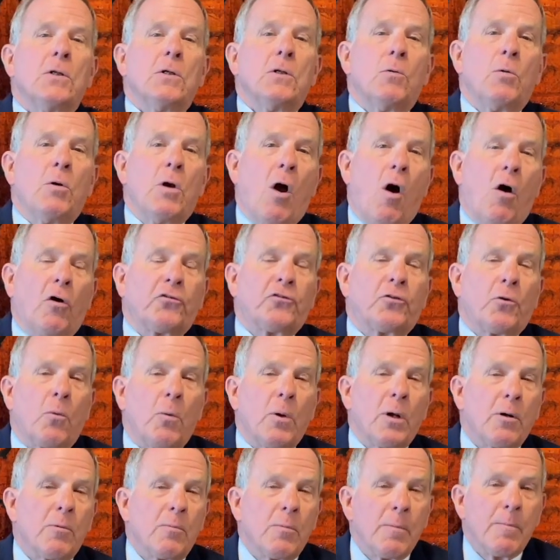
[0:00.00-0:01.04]
We also want
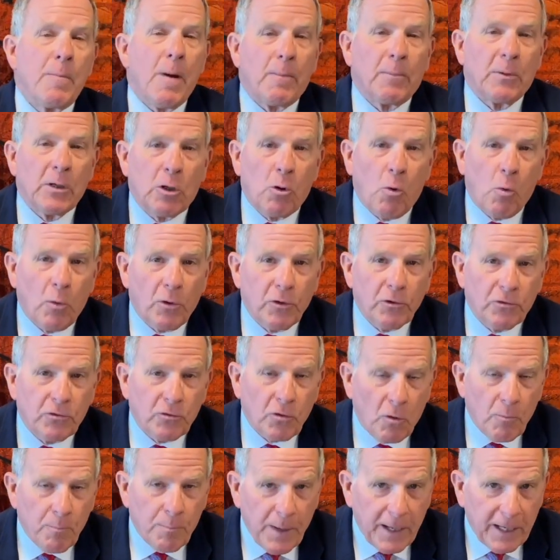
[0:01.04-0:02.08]
to remember
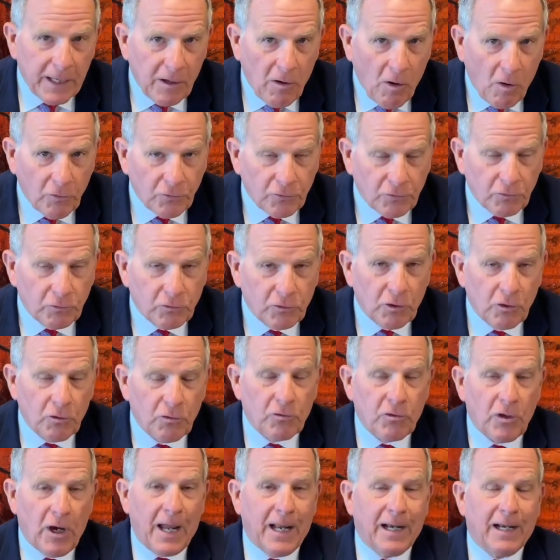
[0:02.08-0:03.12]
Cornerstone Pentecostal
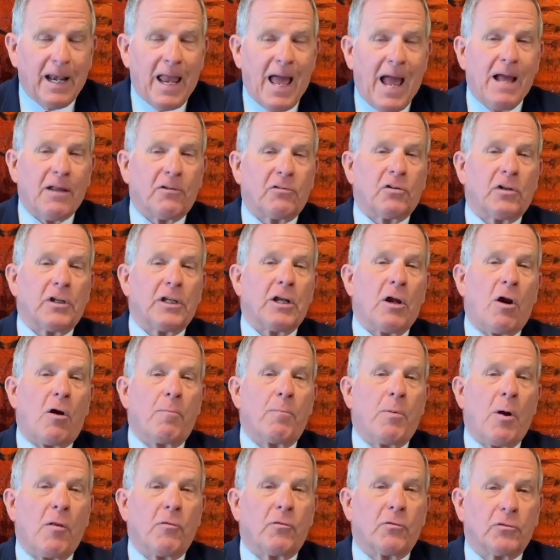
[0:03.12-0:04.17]
Church, and lastly, our
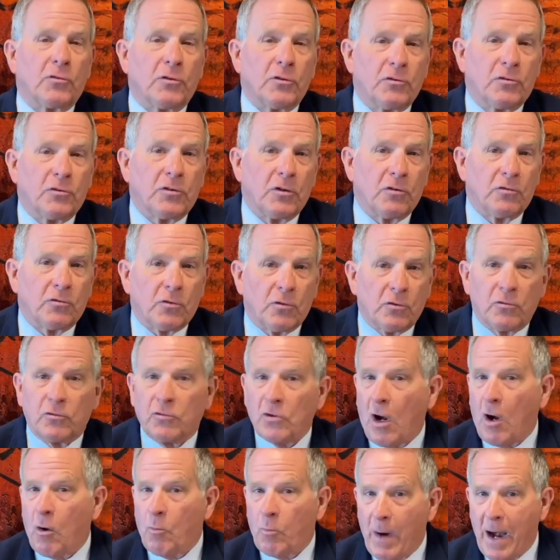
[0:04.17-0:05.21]
brothers and sisters
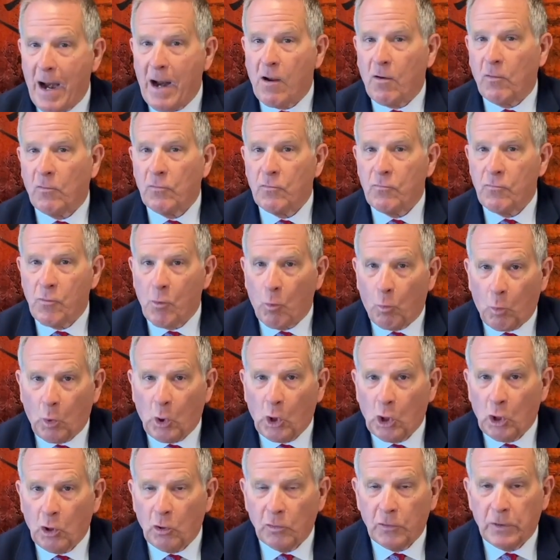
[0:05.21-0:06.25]
around the
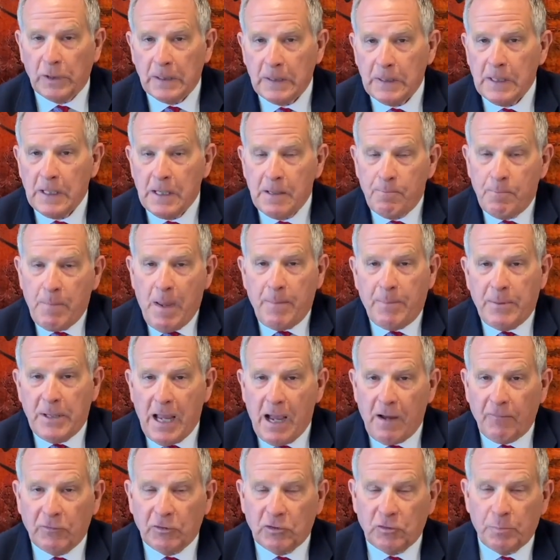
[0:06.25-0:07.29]
world. Maybe you
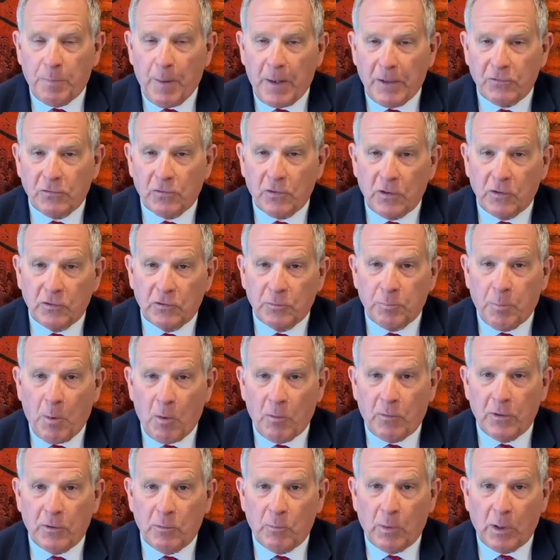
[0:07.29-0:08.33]
have a special
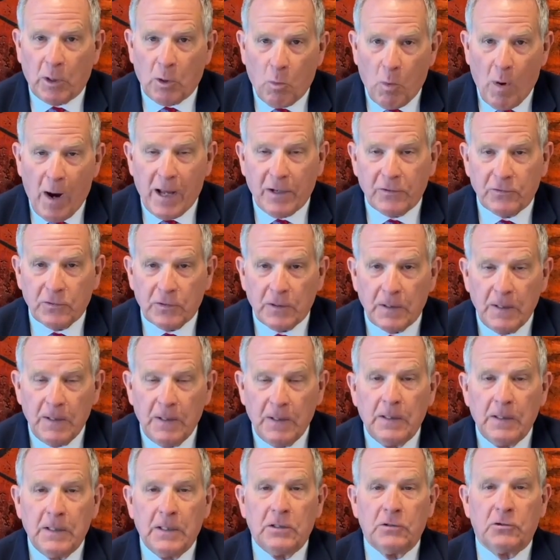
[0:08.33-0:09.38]
unspoken request.
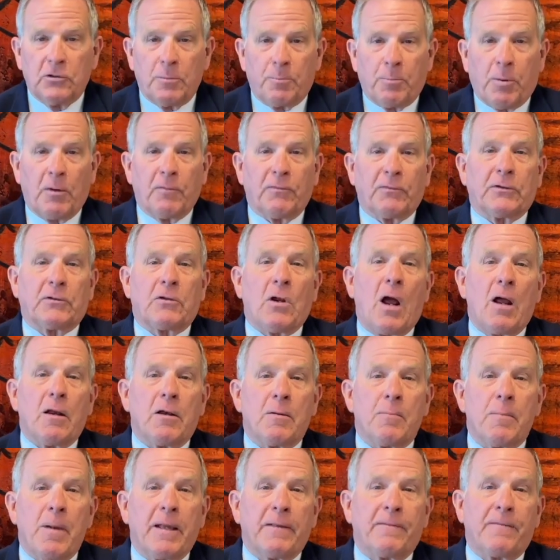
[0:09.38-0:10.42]
It's a perfect time
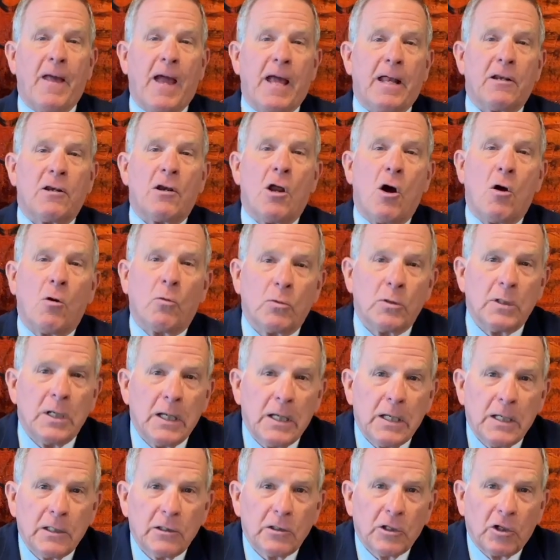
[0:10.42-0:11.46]
to make that known.
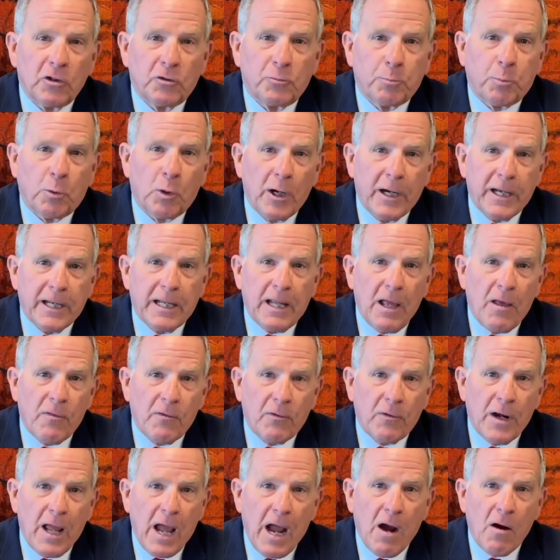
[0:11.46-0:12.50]
Let's pray together
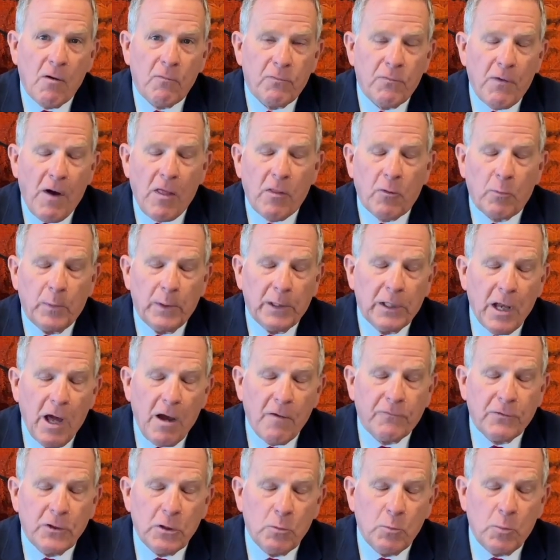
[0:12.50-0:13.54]
now. Father, we
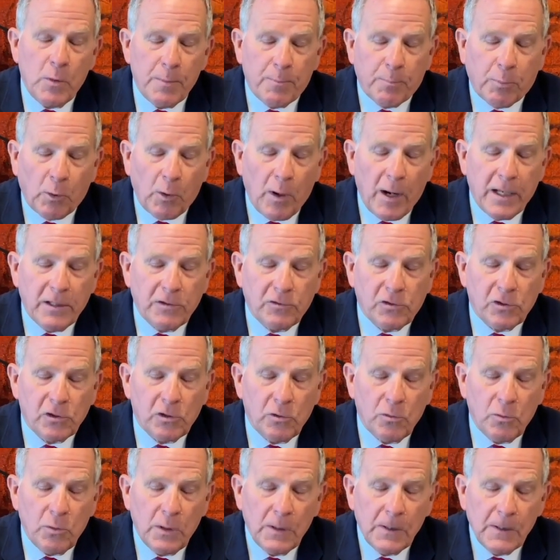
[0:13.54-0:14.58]
love you. We praise
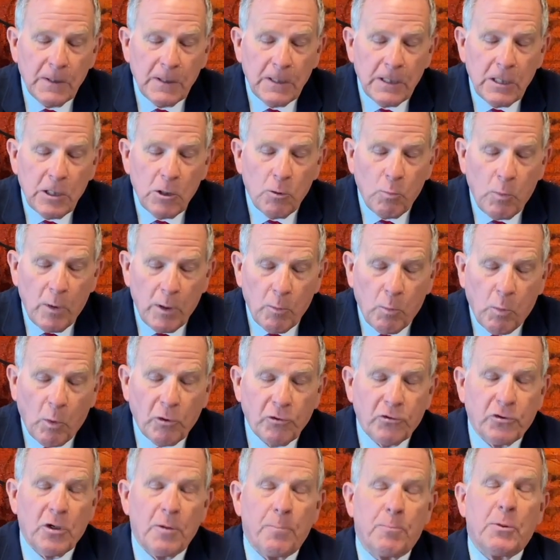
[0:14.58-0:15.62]
you. We
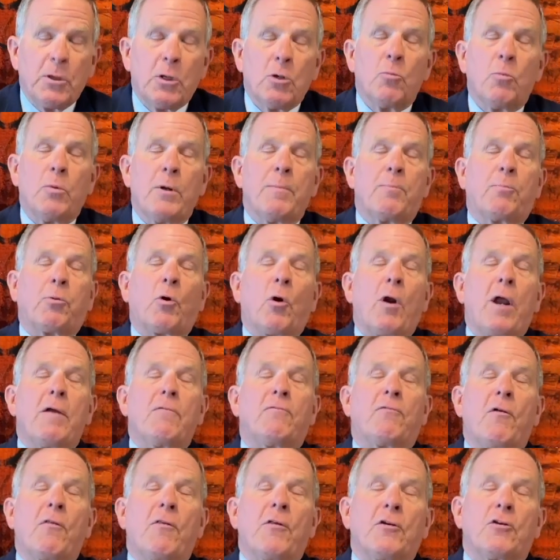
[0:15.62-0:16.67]
worship you. We pray
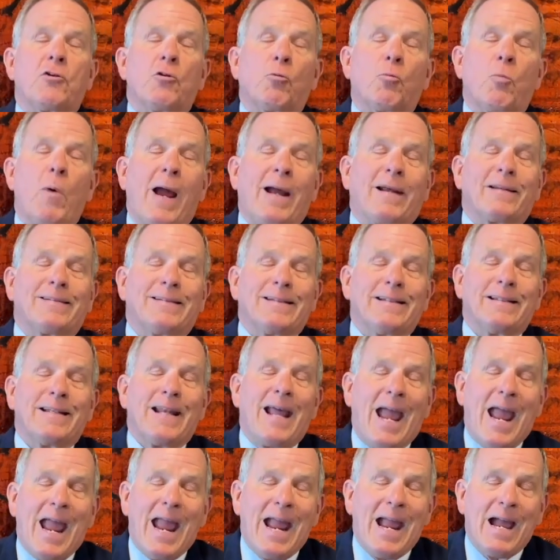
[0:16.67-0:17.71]
for the direction
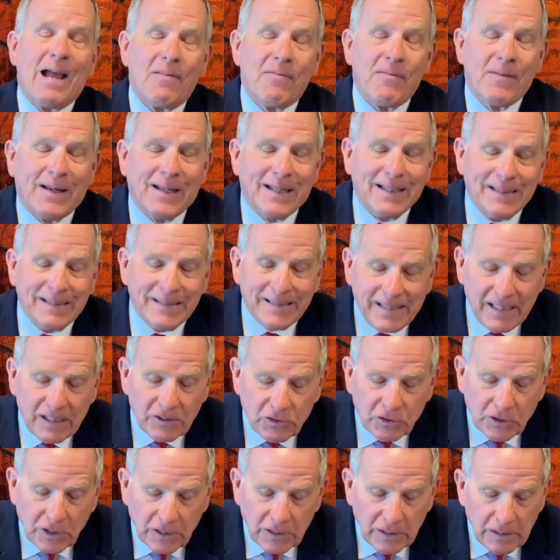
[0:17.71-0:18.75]
and the
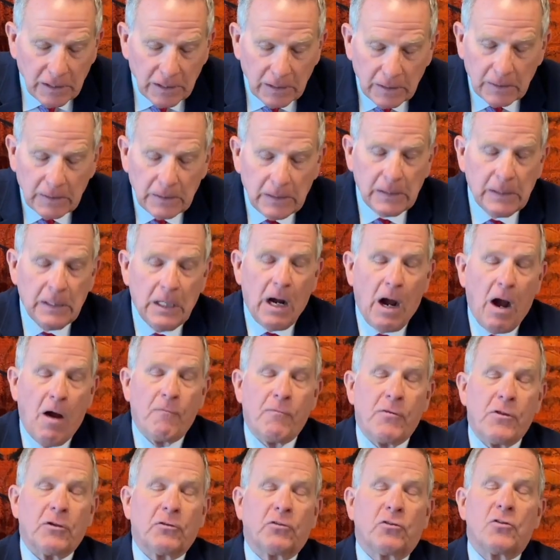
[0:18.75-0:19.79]
condition of
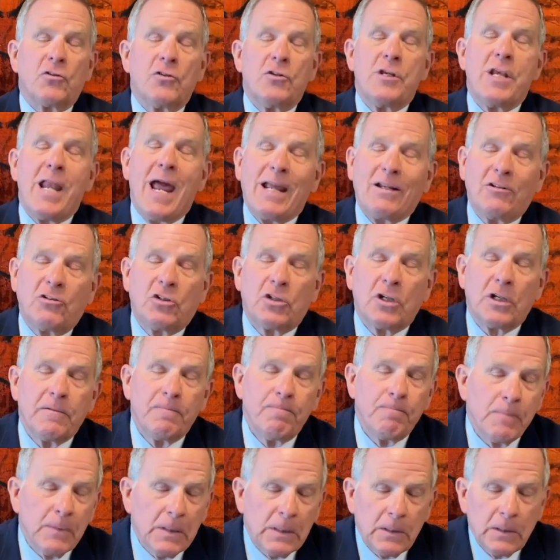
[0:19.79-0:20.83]
this
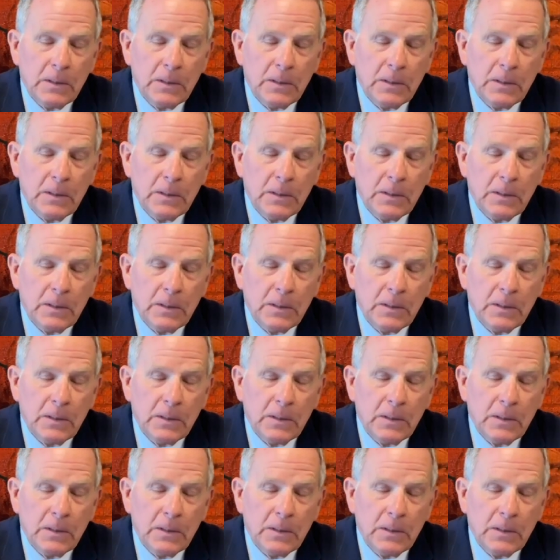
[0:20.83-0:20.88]
nation.